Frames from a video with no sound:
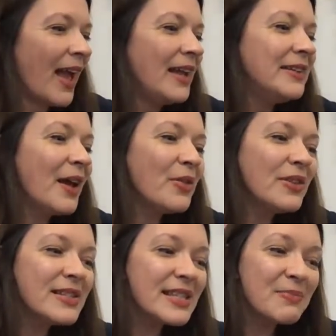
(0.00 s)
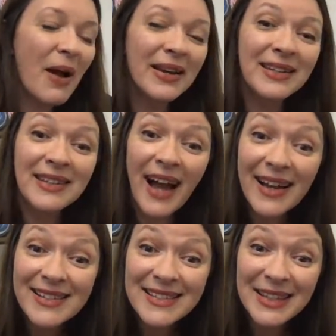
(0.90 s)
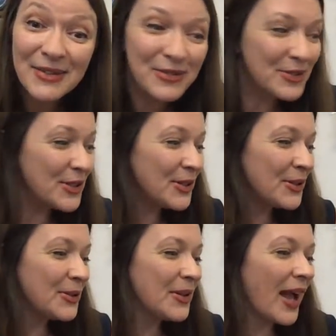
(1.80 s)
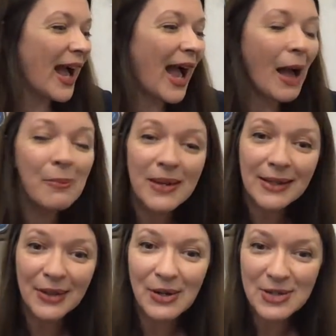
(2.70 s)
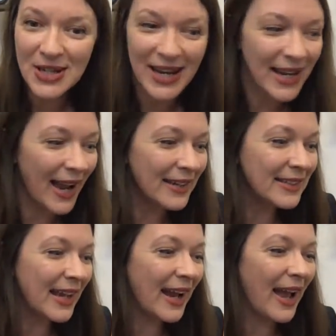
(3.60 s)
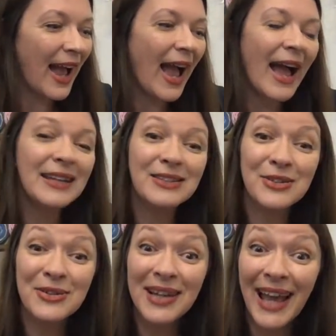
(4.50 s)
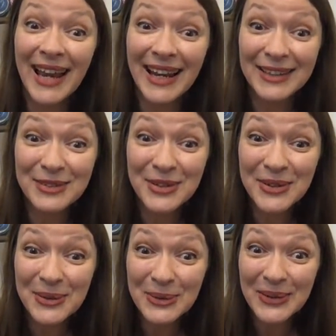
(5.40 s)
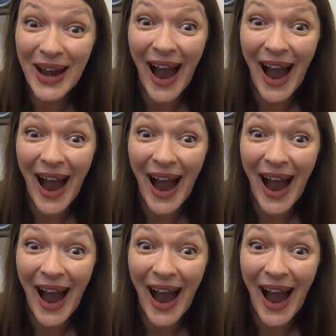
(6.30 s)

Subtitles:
Now, this is my nice gift to you. Happy crocheting, Anja, and to Layla too.